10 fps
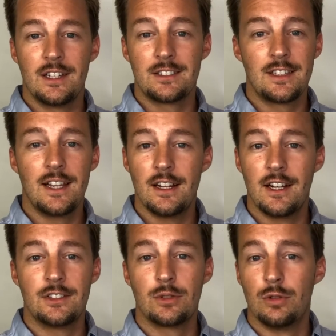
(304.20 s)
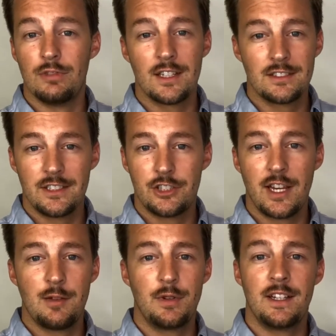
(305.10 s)
State High School Wrestling
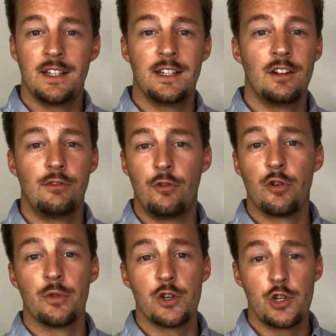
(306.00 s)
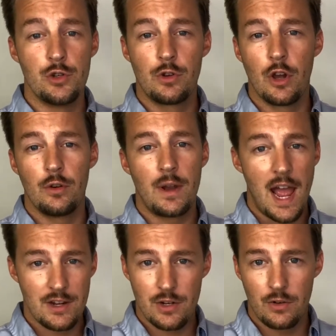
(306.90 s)
Champion, former JUCO
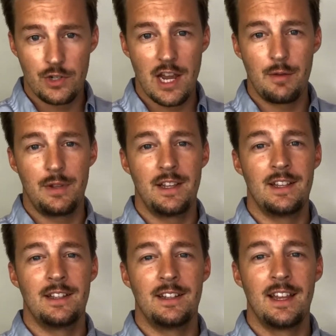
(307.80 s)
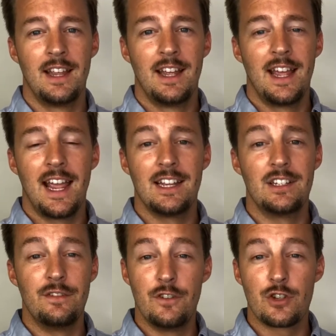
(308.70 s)
National Champion,
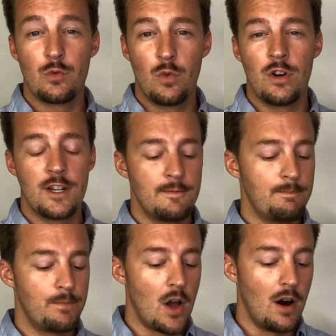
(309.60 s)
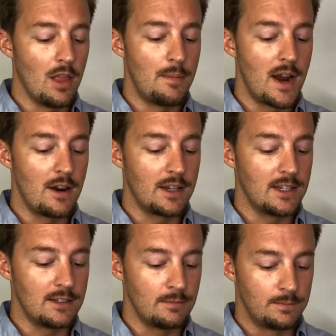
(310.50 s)
and Division I
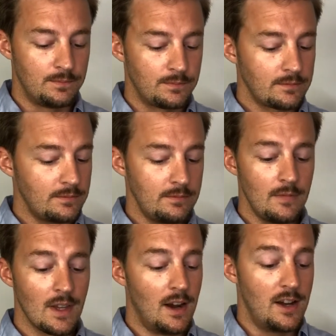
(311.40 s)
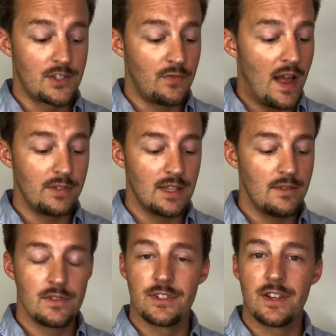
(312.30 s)
All-American. He's
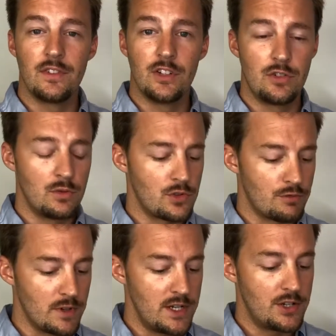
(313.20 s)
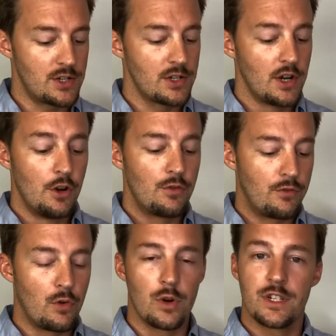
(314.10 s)
5'11", 72-inch reach,
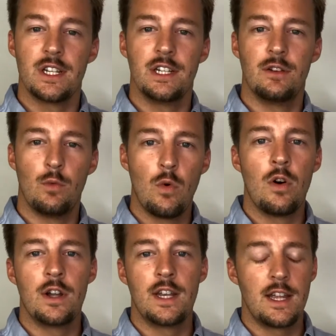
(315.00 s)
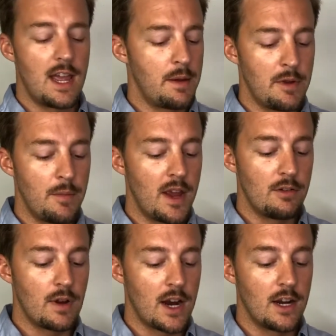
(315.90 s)
14-1
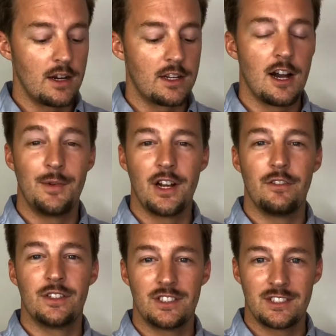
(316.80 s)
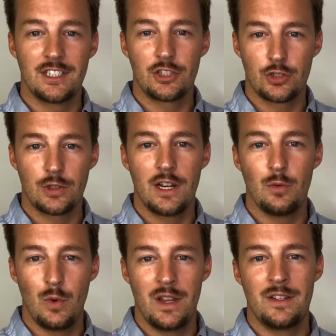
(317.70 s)
MMA record, coming off 6
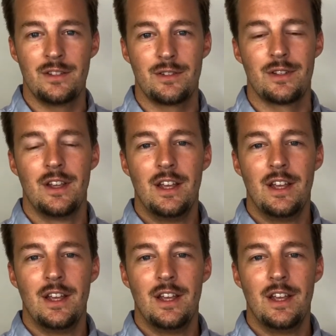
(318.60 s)
straight wins,